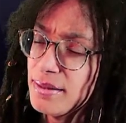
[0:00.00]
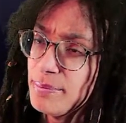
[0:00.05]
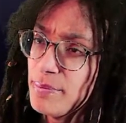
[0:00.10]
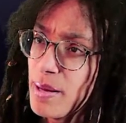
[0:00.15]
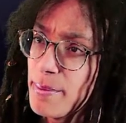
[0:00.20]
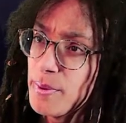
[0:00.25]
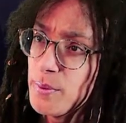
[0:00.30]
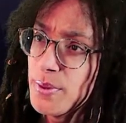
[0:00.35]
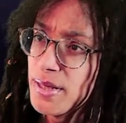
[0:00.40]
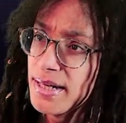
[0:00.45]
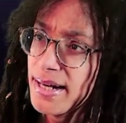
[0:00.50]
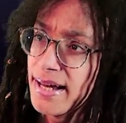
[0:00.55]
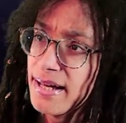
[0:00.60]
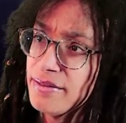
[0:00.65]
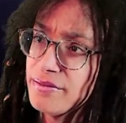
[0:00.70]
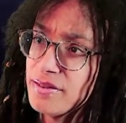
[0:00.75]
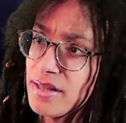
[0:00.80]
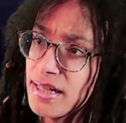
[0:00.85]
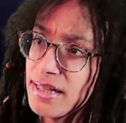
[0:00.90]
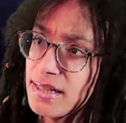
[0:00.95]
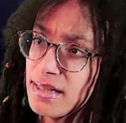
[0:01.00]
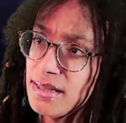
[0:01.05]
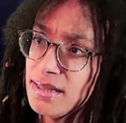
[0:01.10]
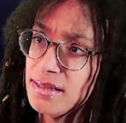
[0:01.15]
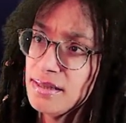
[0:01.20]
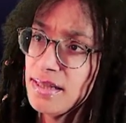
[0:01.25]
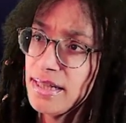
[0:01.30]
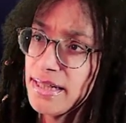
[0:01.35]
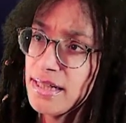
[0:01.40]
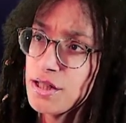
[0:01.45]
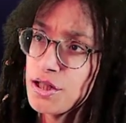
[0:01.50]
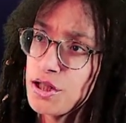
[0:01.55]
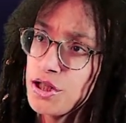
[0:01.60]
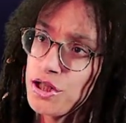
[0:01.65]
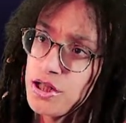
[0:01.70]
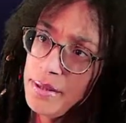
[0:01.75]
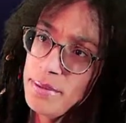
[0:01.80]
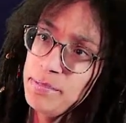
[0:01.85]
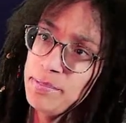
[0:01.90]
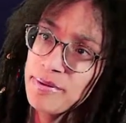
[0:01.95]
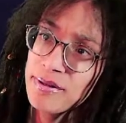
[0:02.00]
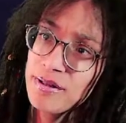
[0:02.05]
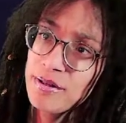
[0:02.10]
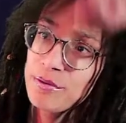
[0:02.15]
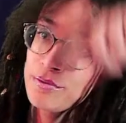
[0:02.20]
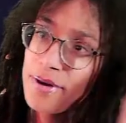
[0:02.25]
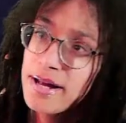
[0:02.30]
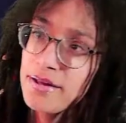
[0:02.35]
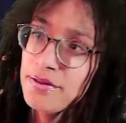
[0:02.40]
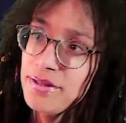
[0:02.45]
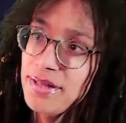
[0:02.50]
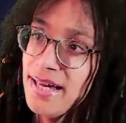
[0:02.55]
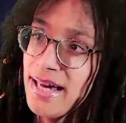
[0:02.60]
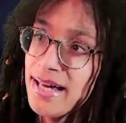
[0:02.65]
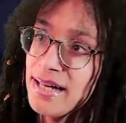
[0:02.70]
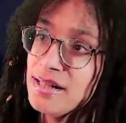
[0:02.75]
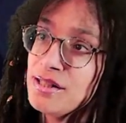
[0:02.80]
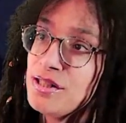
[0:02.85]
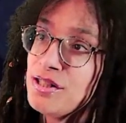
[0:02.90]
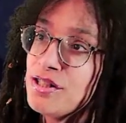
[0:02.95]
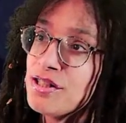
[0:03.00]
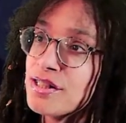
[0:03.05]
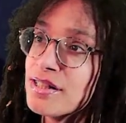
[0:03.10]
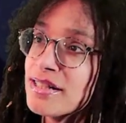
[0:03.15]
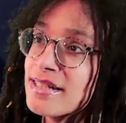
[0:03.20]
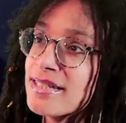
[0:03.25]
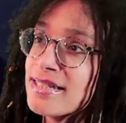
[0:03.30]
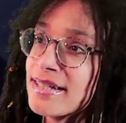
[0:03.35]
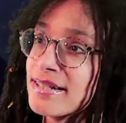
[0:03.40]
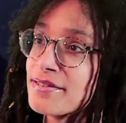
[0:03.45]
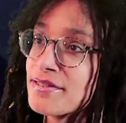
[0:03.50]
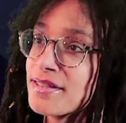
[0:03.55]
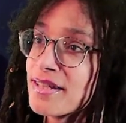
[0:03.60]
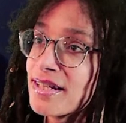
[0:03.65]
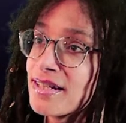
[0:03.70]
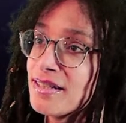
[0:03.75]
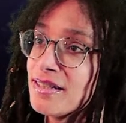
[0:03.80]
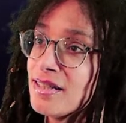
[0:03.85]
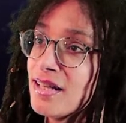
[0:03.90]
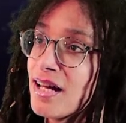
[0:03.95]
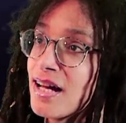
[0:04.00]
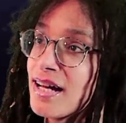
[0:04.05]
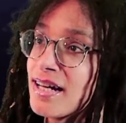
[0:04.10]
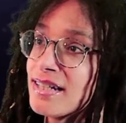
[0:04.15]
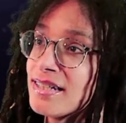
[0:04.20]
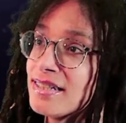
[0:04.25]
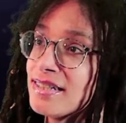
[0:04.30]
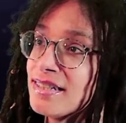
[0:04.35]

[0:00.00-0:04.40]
Maybe we could have like a ship around the edge. That sounds like a lot.